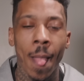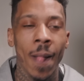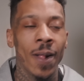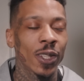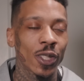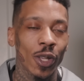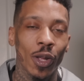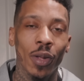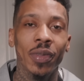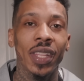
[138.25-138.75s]

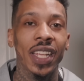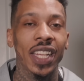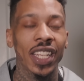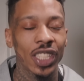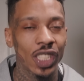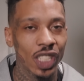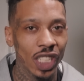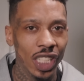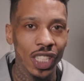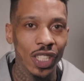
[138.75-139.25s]
So I'm thinking
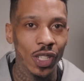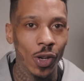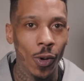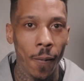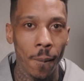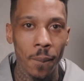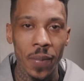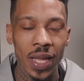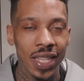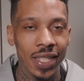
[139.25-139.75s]
Chicho,
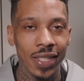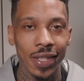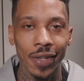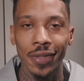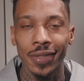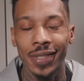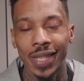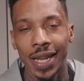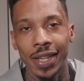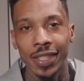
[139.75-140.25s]
Amazing
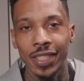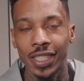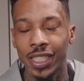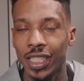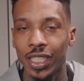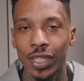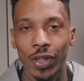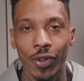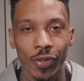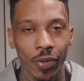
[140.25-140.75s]
whole time.
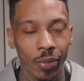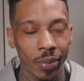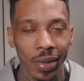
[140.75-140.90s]
Chicho from